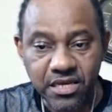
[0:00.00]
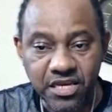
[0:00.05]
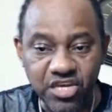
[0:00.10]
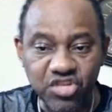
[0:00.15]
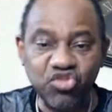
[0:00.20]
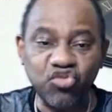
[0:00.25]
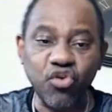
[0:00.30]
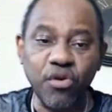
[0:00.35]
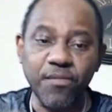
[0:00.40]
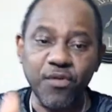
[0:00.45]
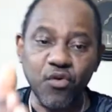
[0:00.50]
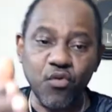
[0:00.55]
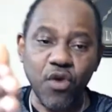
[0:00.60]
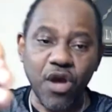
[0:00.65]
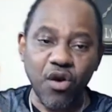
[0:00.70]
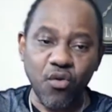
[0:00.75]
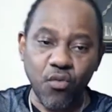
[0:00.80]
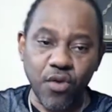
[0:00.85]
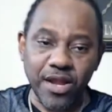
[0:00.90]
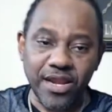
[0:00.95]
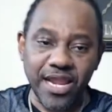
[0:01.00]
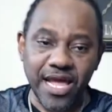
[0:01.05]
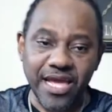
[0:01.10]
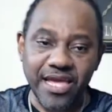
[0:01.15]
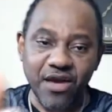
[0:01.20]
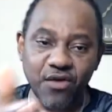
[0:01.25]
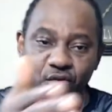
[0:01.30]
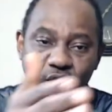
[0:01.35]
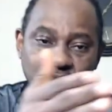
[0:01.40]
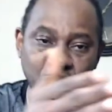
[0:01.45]
It show me one who a
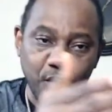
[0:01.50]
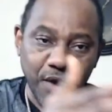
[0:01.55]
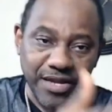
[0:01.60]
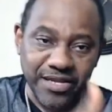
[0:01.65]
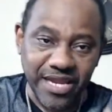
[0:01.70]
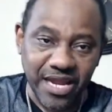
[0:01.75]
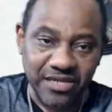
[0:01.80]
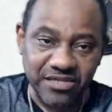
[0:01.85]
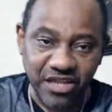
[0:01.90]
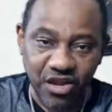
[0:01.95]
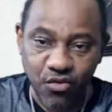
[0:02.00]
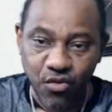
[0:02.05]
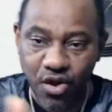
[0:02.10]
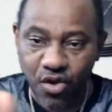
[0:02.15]
liar, one who a doctor,